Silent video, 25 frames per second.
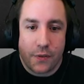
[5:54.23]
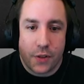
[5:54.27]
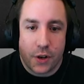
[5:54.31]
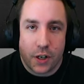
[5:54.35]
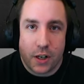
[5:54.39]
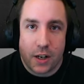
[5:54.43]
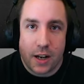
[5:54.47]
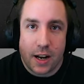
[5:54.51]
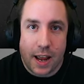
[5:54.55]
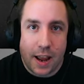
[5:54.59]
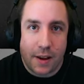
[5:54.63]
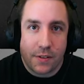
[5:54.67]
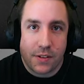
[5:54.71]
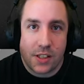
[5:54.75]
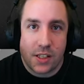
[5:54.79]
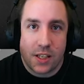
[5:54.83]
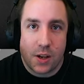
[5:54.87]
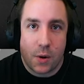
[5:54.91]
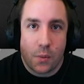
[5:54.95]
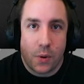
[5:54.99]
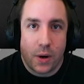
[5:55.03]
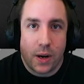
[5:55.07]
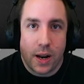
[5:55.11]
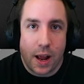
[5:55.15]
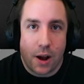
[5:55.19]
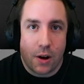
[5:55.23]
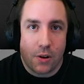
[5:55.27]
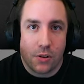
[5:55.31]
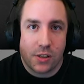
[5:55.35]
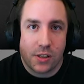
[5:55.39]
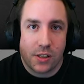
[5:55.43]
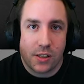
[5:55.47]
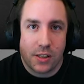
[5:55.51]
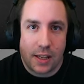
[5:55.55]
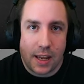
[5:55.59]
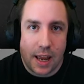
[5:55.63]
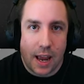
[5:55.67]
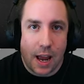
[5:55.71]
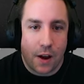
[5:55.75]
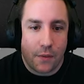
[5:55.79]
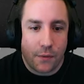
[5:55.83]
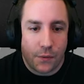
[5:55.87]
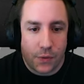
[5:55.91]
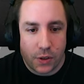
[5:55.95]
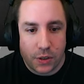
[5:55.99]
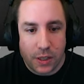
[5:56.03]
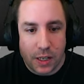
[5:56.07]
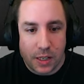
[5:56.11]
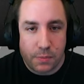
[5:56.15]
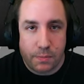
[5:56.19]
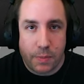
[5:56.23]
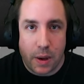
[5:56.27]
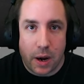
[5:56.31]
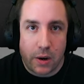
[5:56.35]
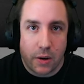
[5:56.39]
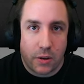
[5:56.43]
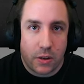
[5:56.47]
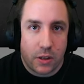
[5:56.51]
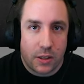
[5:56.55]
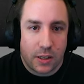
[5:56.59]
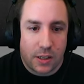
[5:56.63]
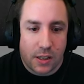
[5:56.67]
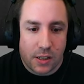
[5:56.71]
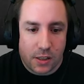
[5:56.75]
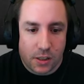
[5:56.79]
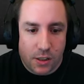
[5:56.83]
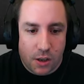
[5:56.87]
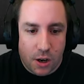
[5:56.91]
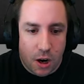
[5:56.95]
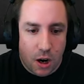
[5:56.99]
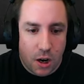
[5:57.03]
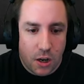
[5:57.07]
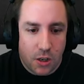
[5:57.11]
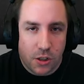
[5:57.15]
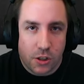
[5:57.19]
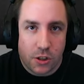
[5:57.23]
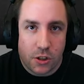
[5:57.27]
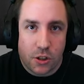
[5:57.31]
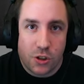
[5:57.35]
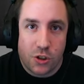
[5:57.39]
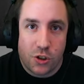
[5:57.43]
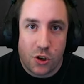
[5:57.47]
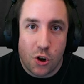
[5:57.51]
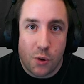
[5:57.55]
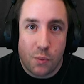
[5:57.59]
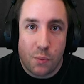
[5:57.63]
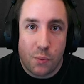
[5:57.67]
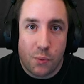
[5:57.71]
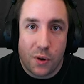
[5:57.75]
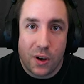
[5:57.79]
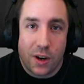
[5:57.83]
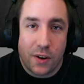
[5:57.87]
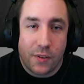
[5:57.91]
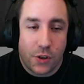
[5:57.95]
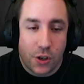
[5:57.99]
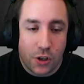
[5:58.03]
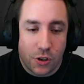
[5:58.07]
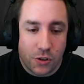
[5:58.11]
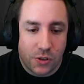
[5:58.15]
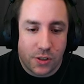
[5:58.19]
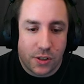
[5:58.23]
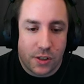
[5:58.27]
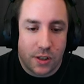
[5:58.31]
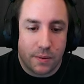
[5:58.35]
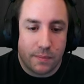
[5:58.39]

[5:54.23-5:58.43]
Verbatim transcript: They're gonna have someone else in the outfield that's better than this card, so there's no point of using